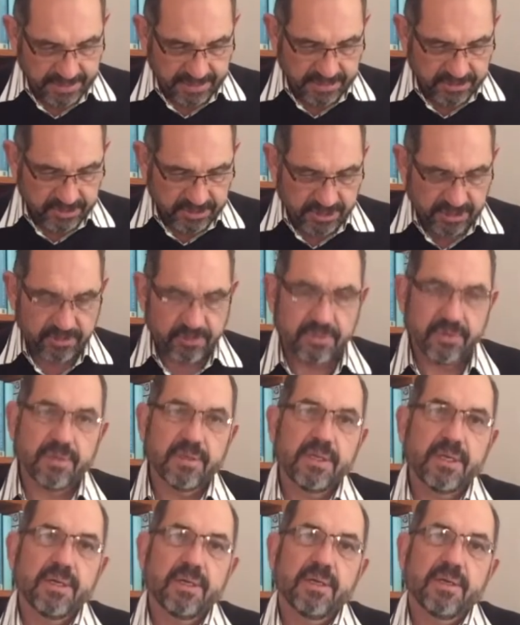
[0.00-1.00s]
So,
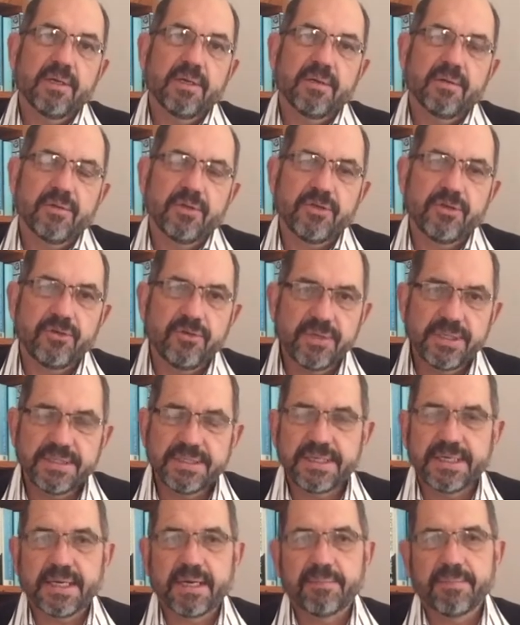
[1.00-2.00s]

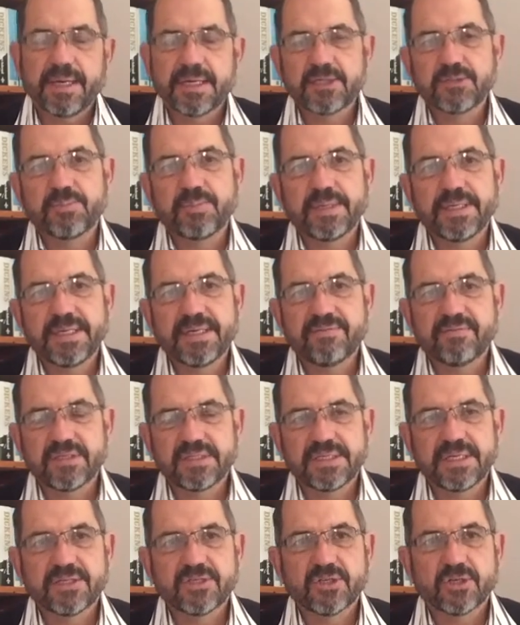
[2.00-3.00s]
unity amongst
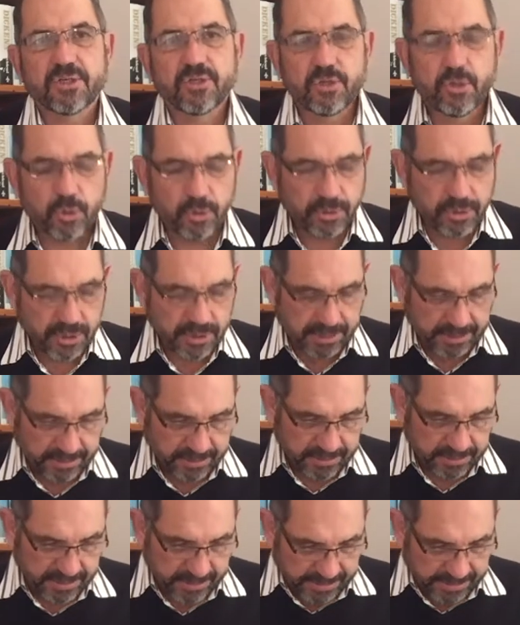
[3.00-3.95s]
believers is a good thing